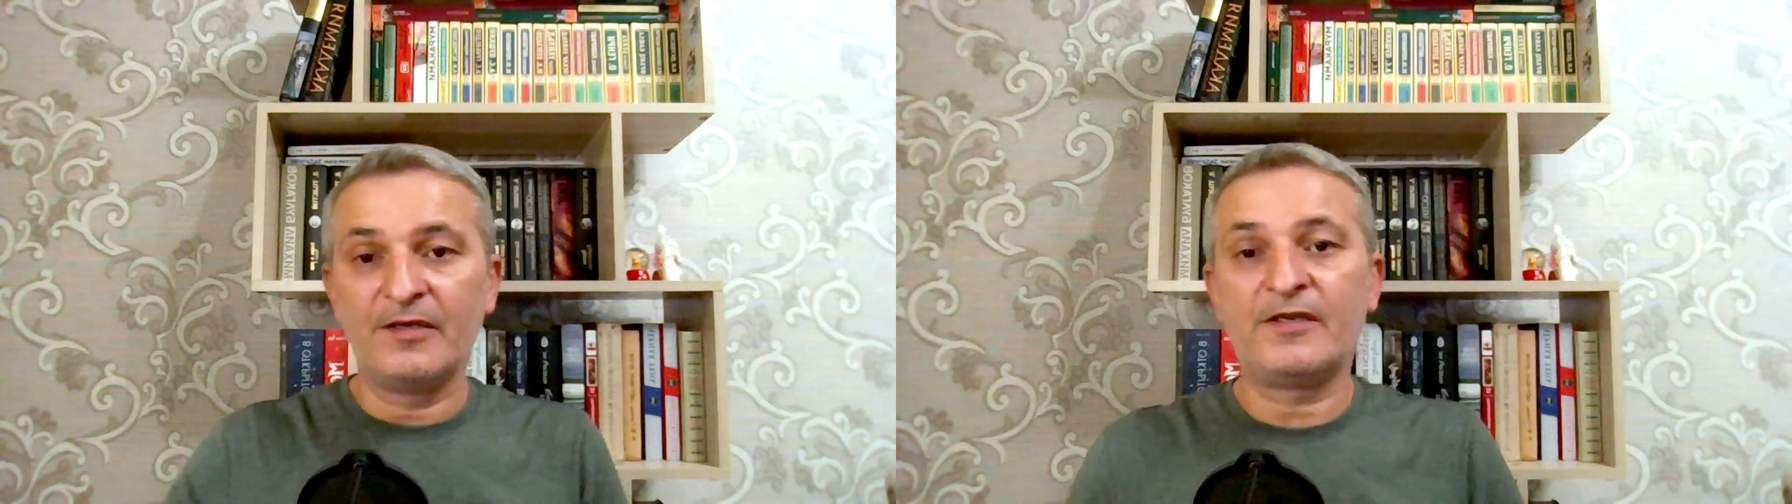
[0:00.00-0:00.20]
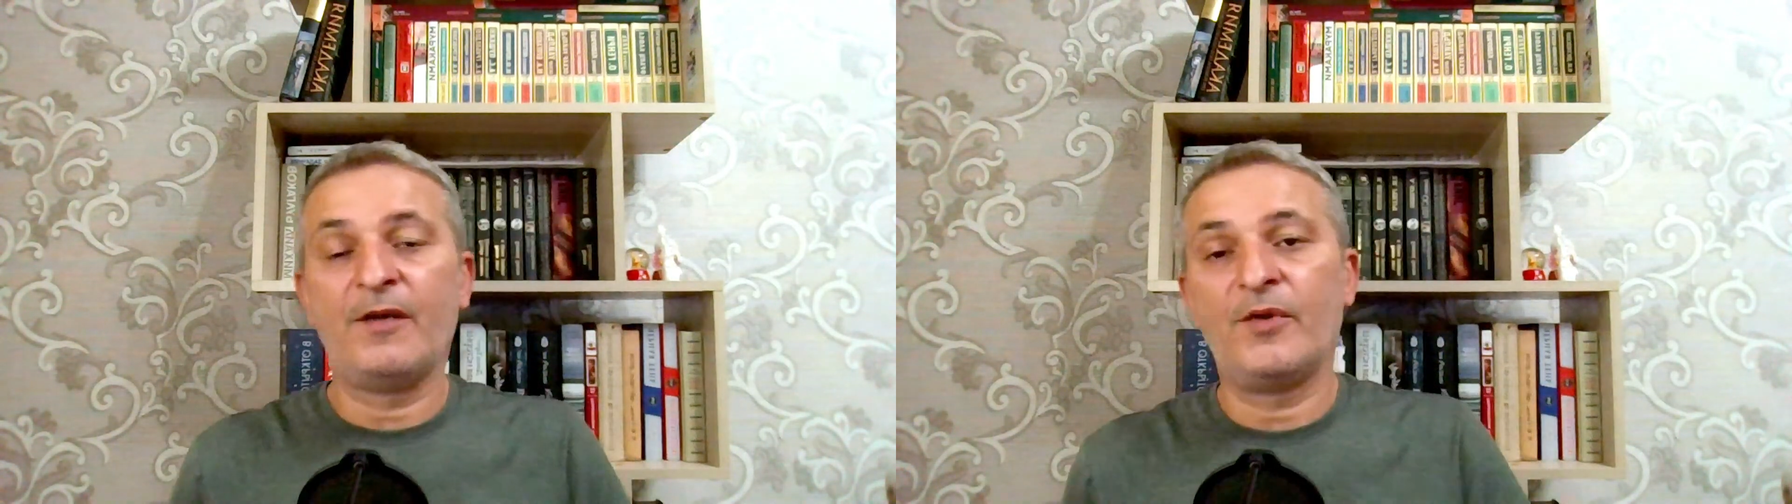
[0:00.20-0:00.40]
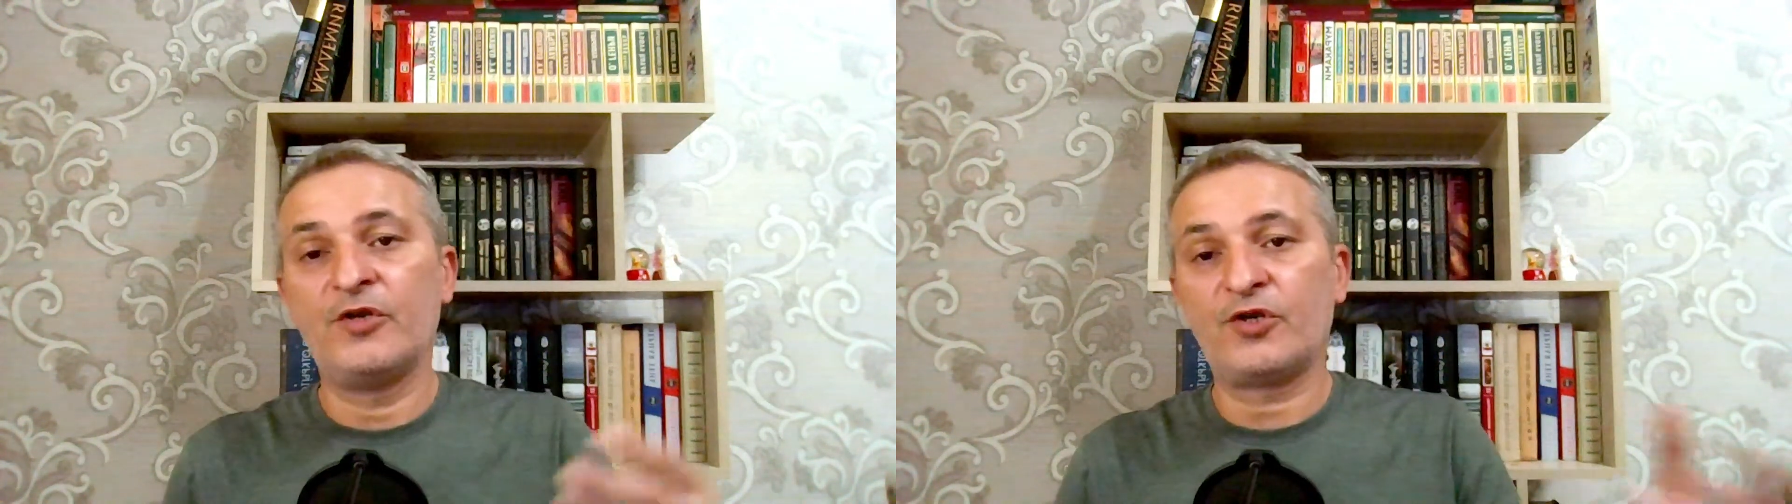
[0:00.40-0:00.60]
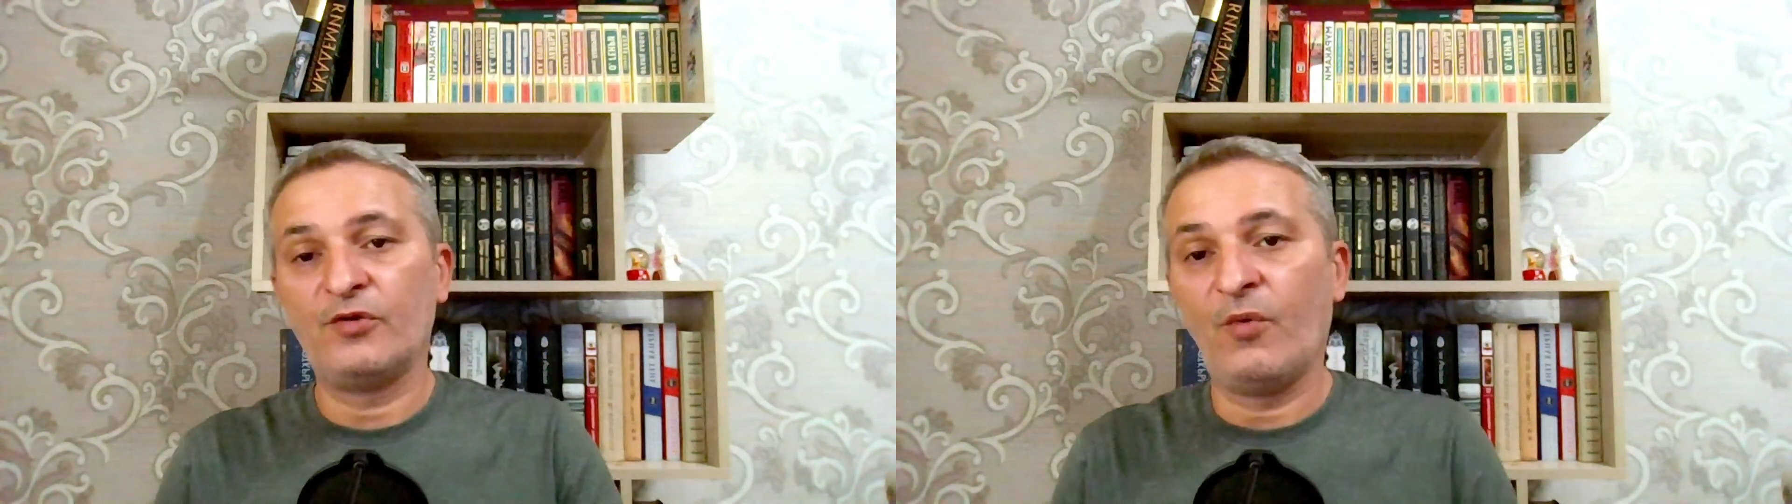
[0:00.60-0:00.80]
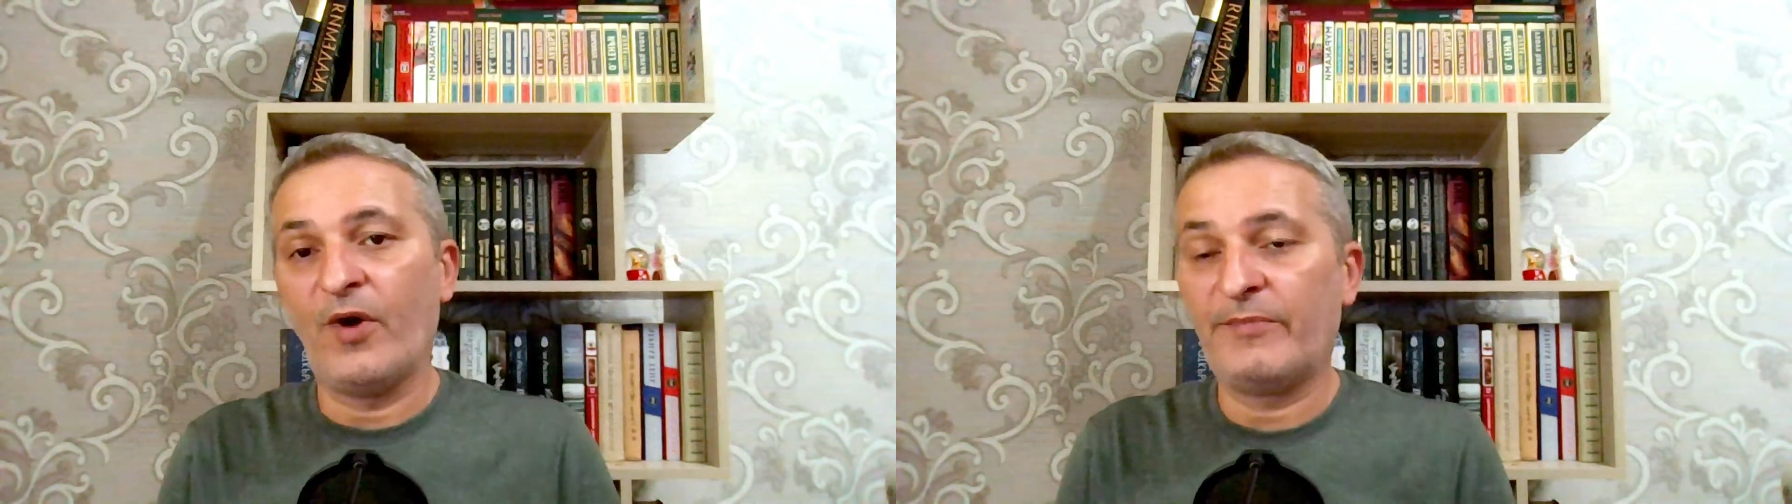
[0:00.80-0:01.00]
some
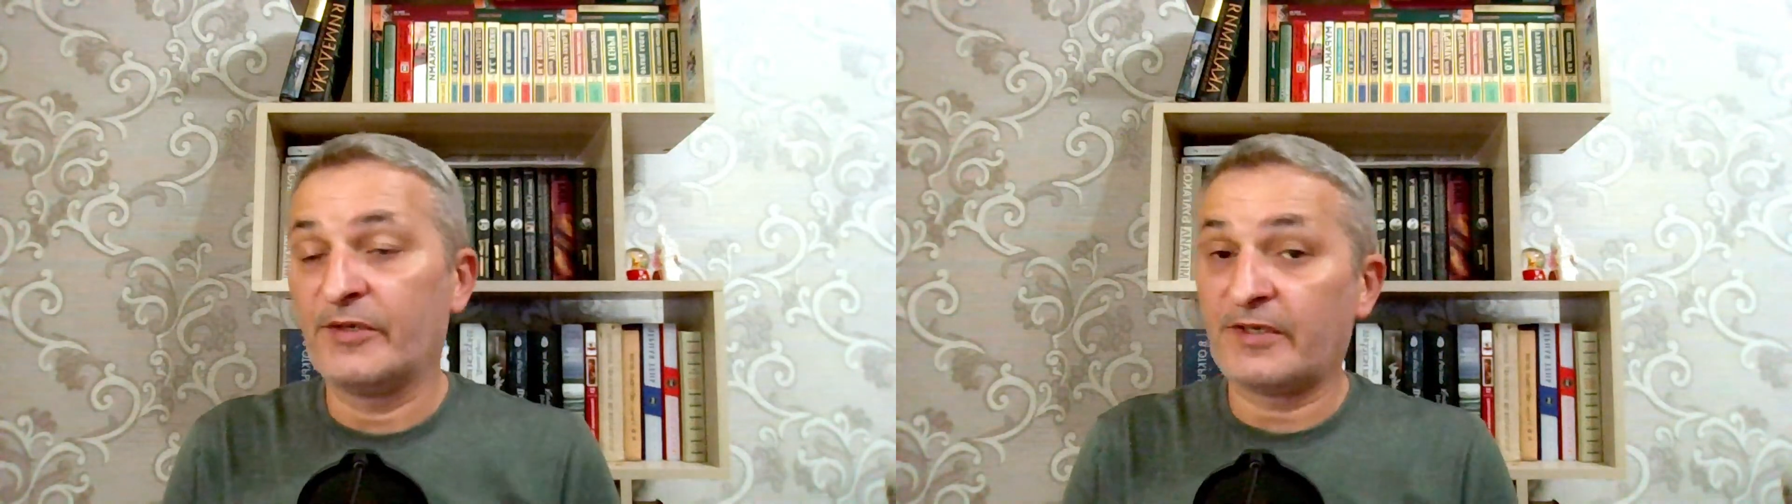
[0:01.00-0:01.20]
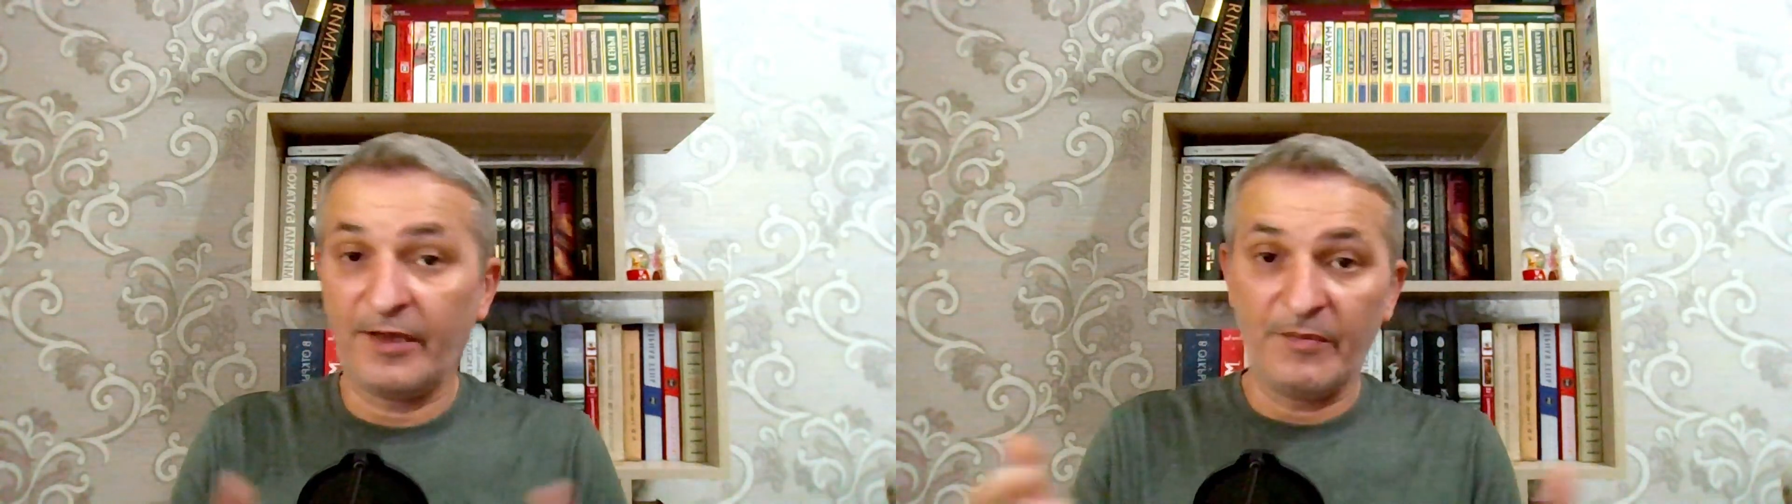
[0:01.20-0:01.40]
additional weapons and